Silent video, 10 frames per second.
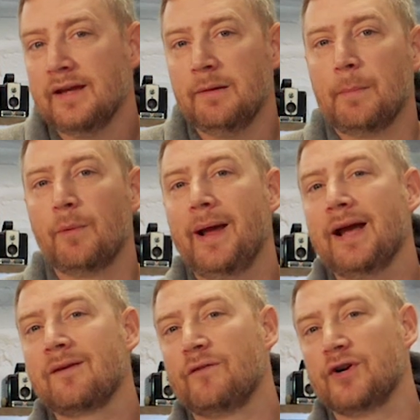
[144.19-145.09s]
remember
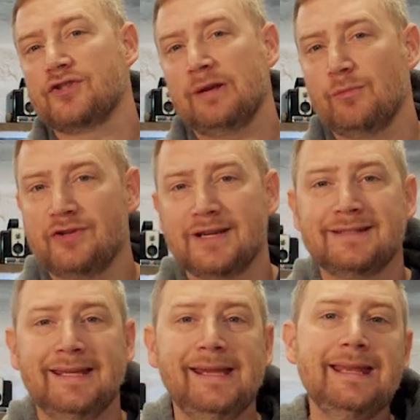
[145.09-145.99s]
back in 1 Samuel
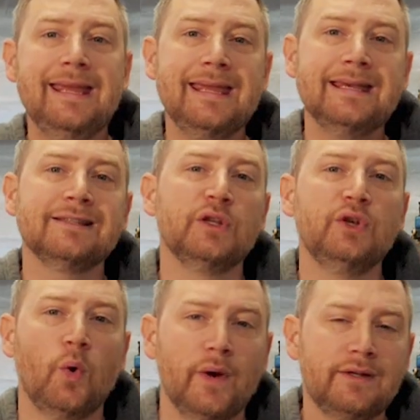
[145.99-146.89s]
16, he is
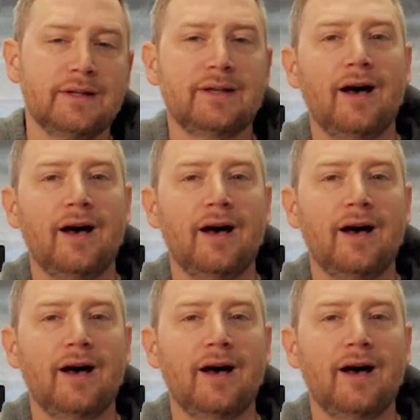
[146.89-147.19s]
anointed.